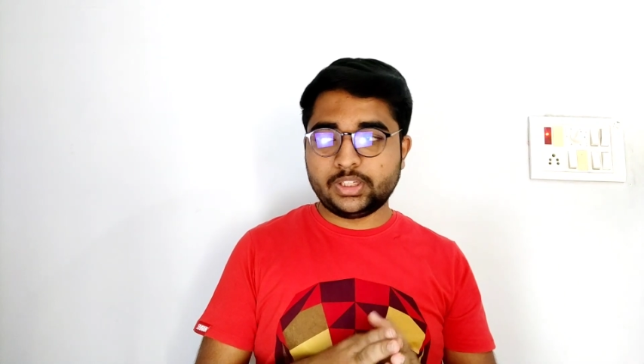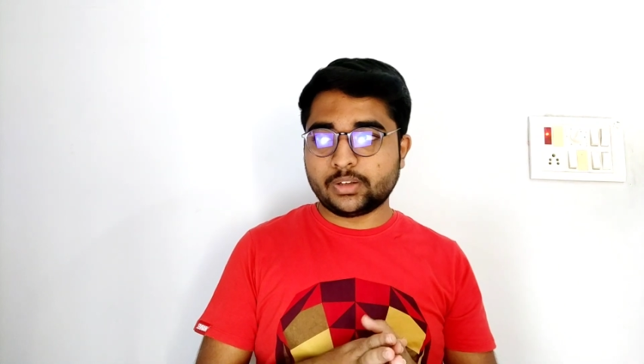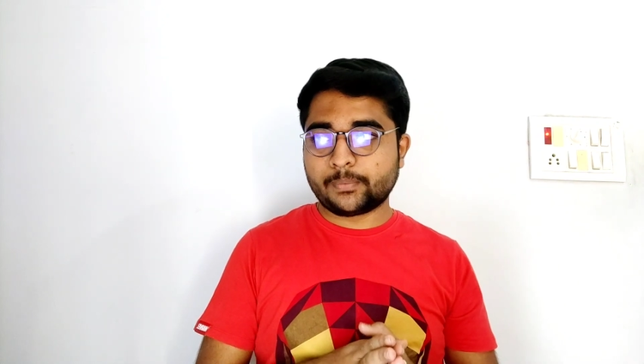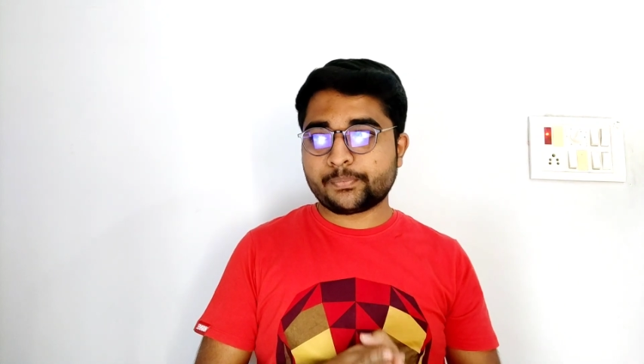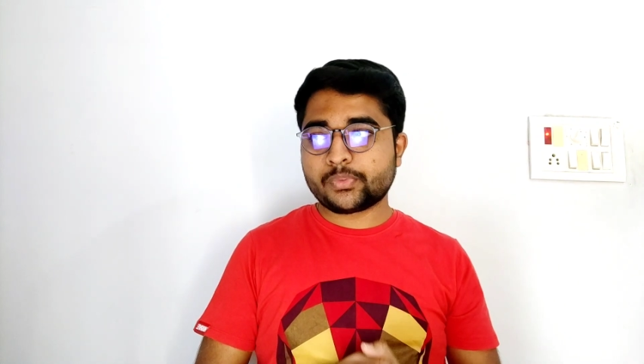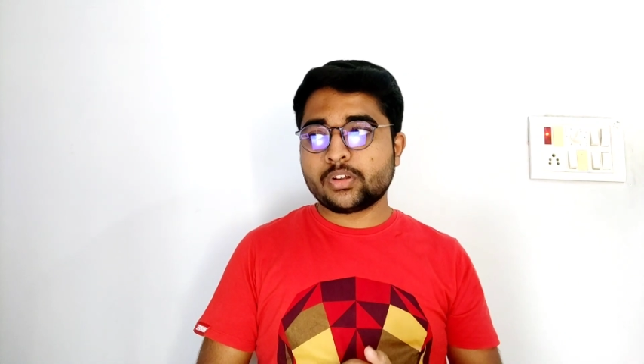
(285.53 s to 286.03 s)

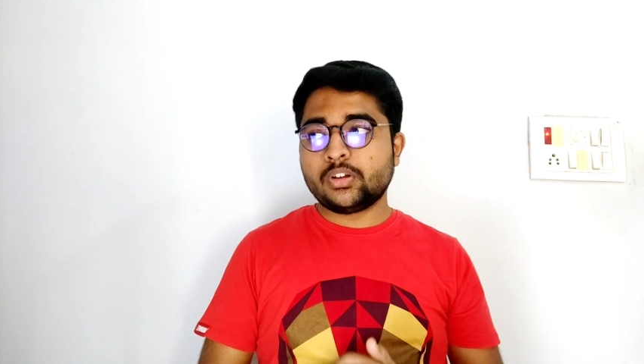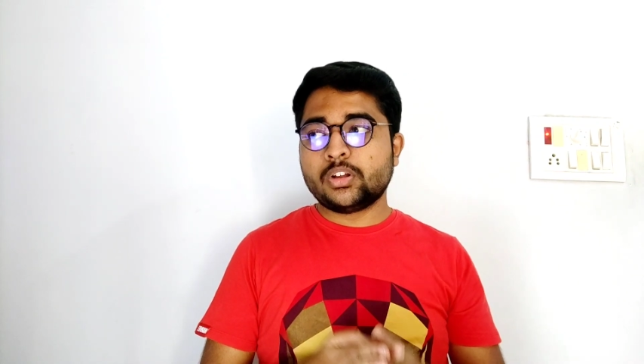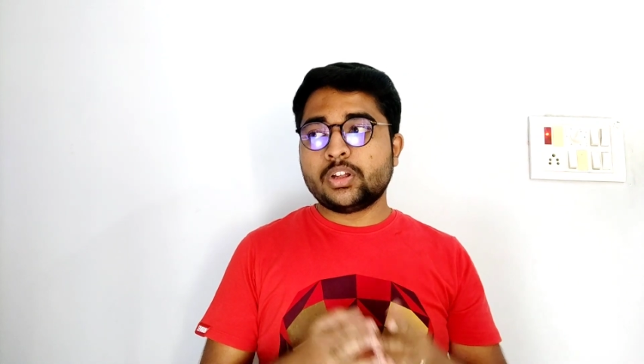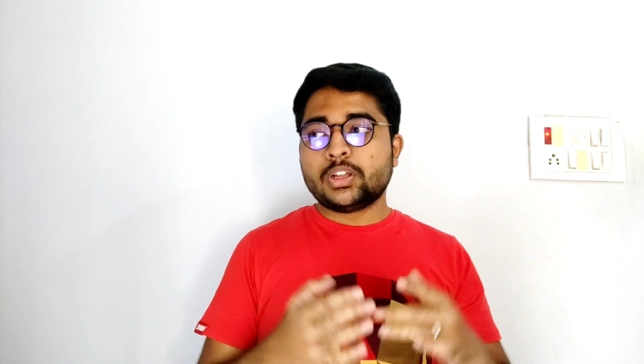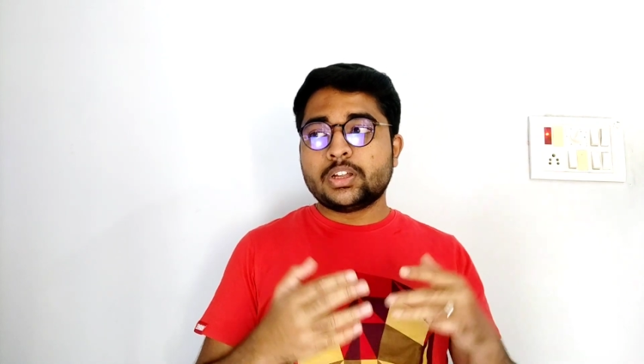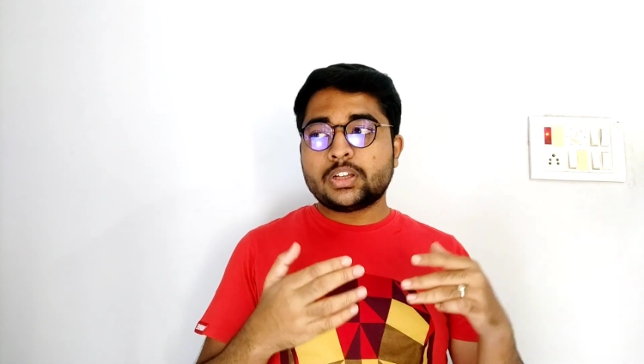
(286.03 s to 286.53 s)
year.
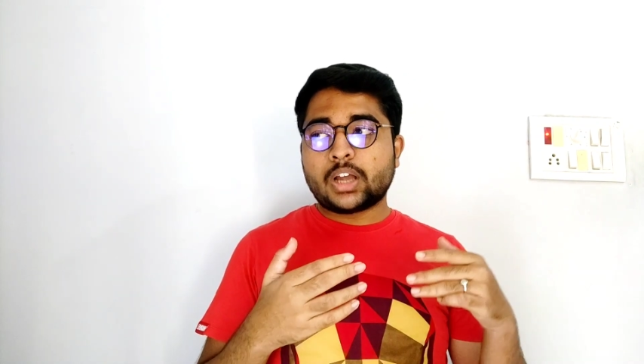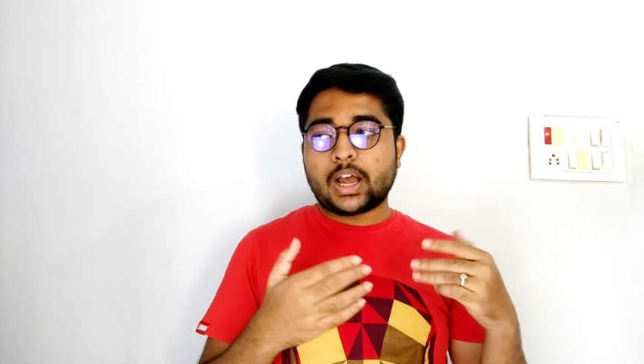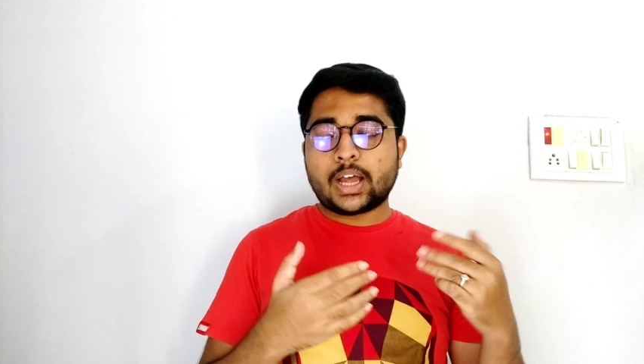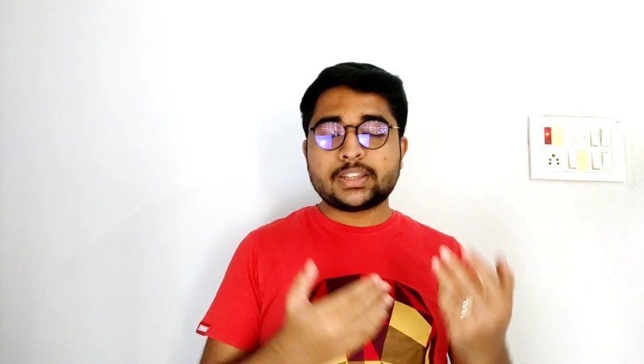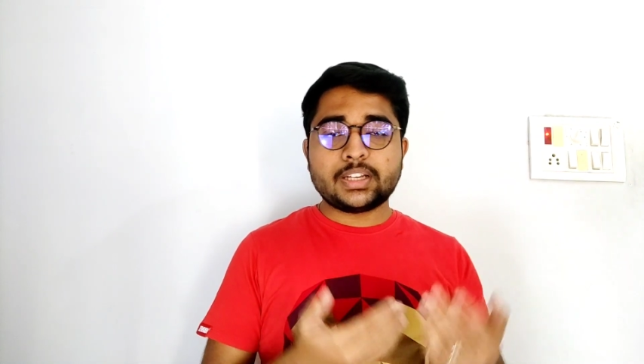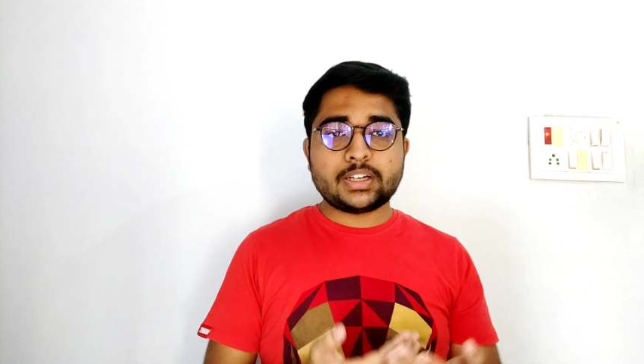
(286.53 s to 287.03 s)

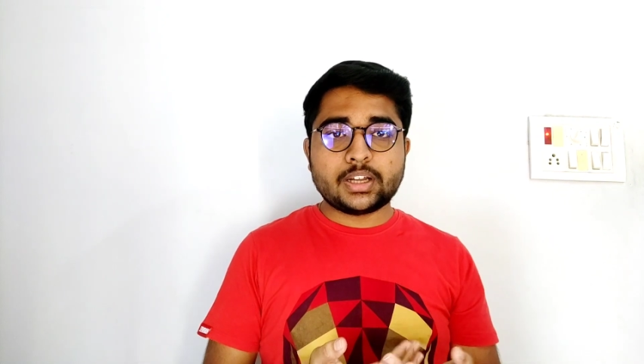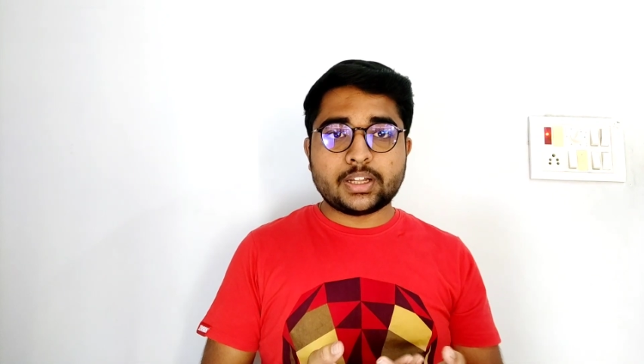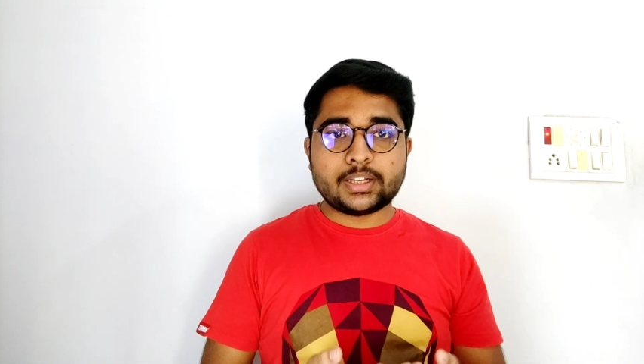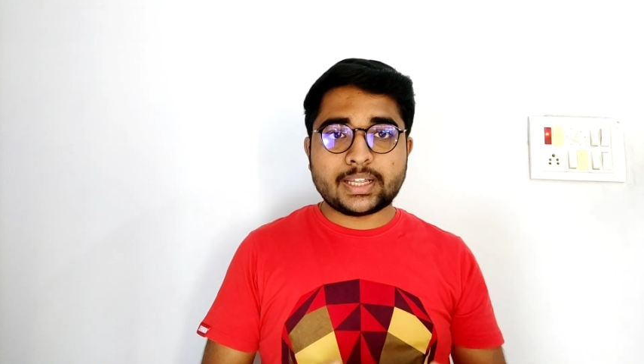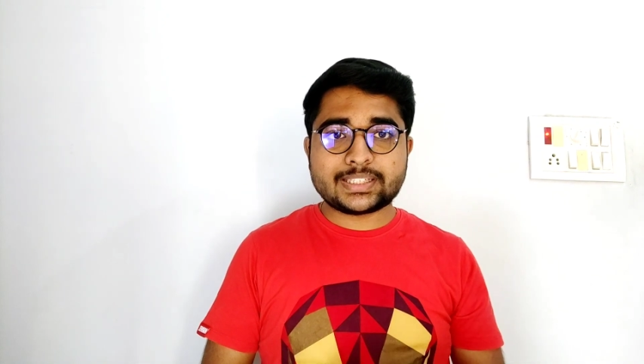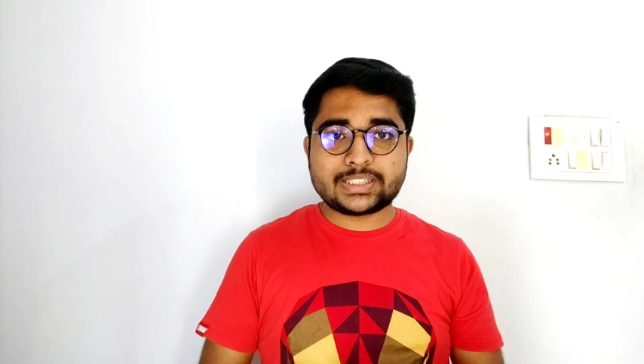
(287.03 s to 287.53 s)

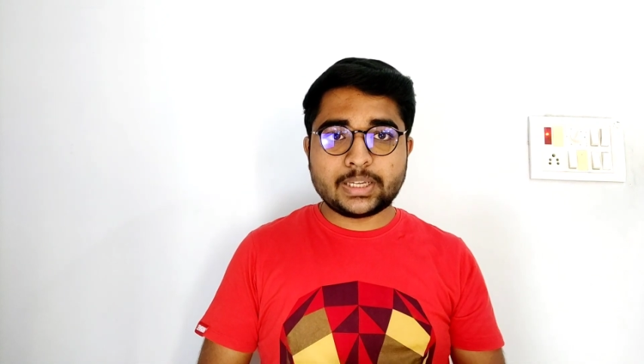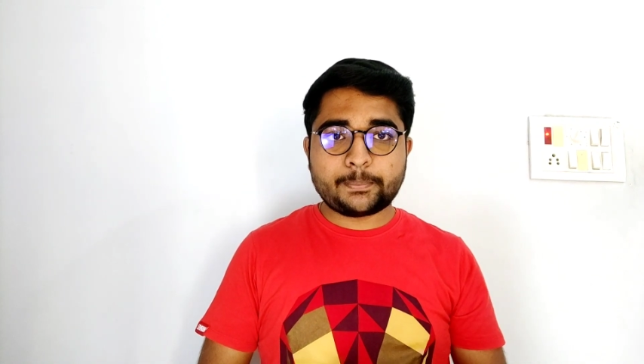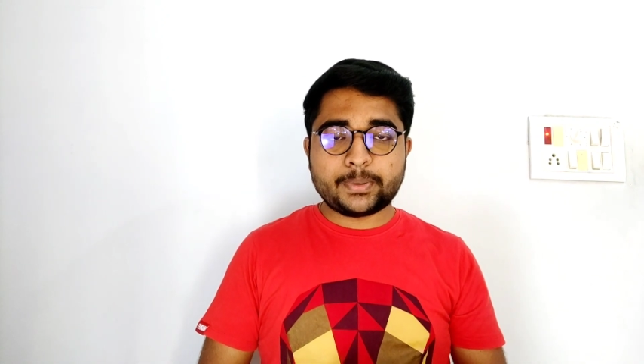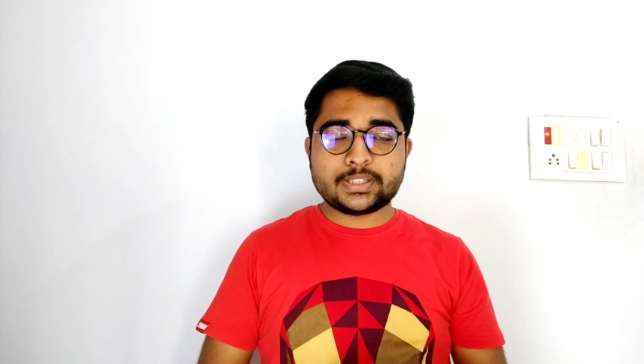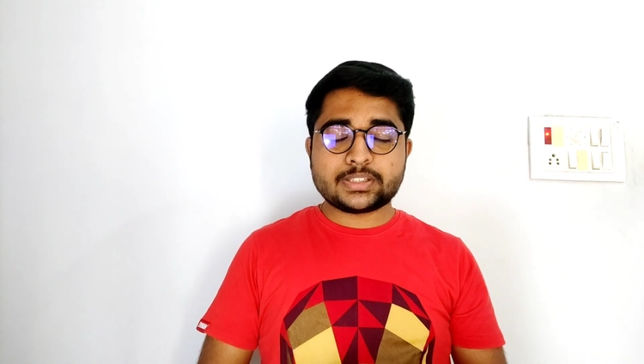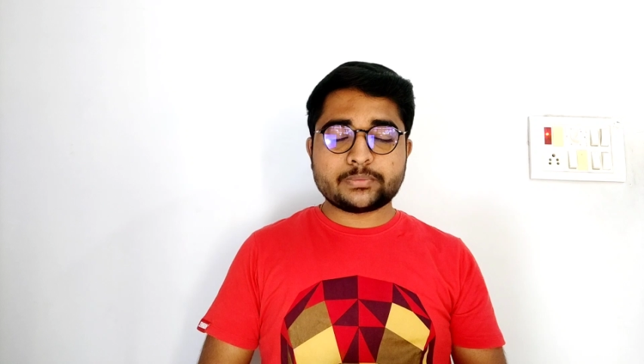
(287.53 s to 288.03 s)
Next
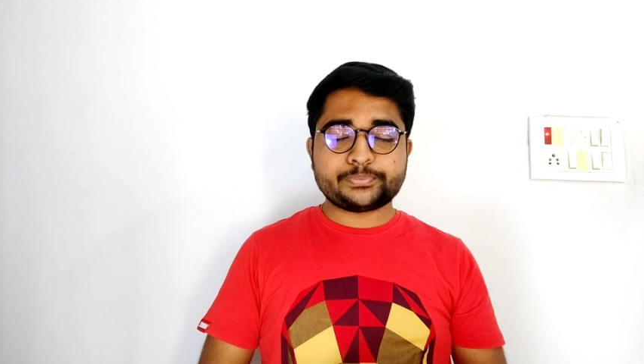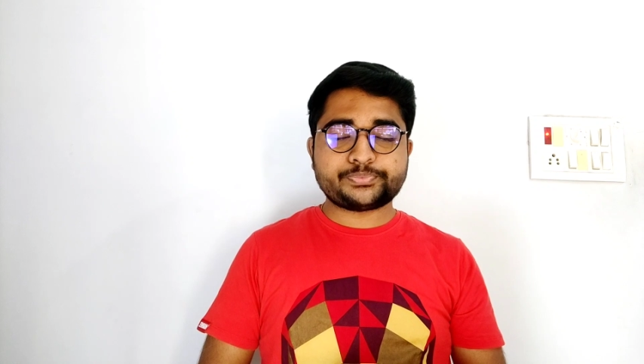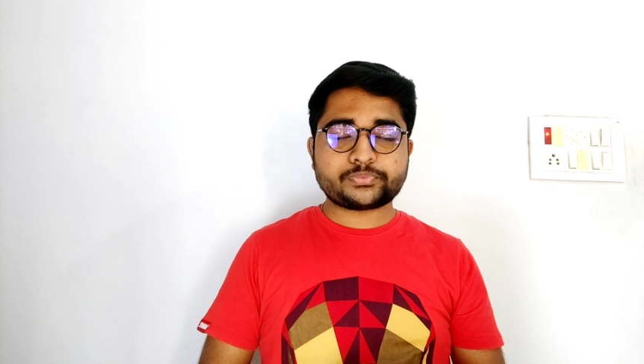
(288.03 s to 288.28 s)
tip is,